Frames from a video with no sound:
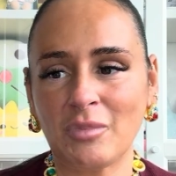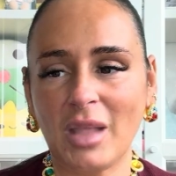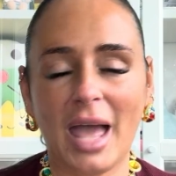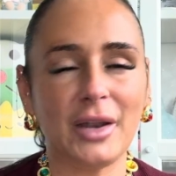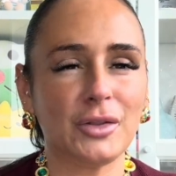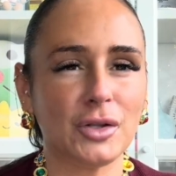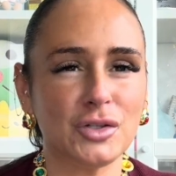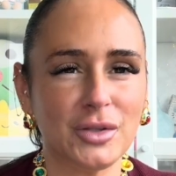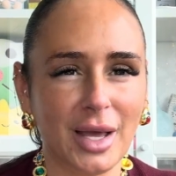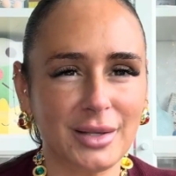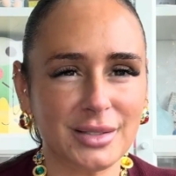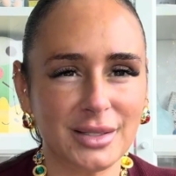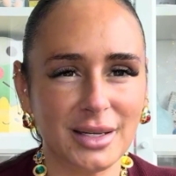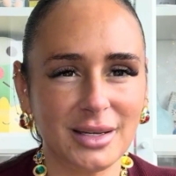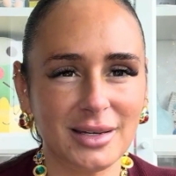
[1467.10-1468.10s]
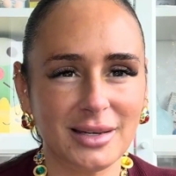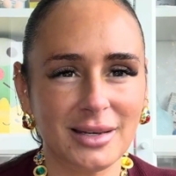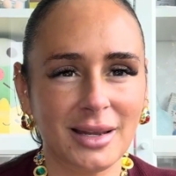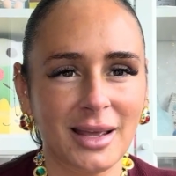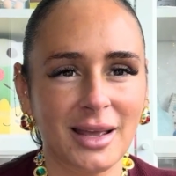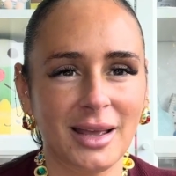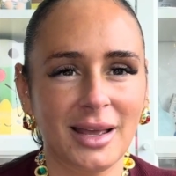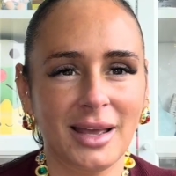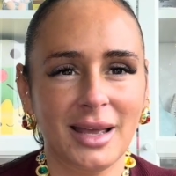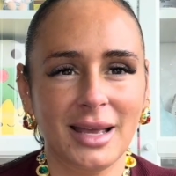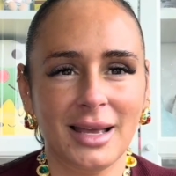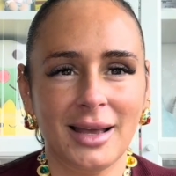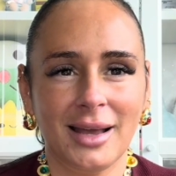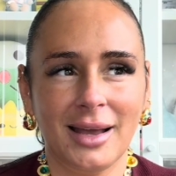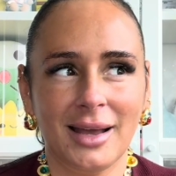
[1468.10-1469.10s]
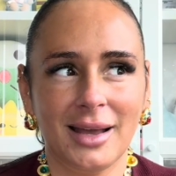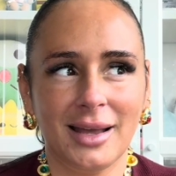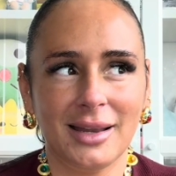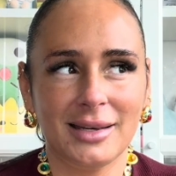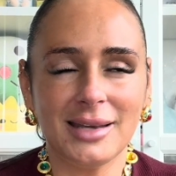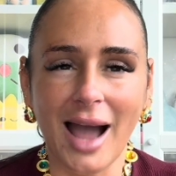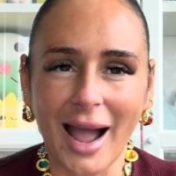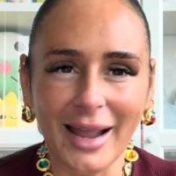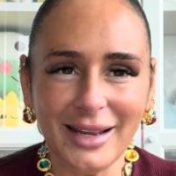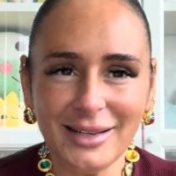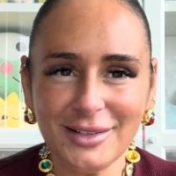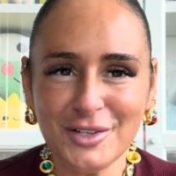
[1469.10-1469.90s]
I don't know, 2009,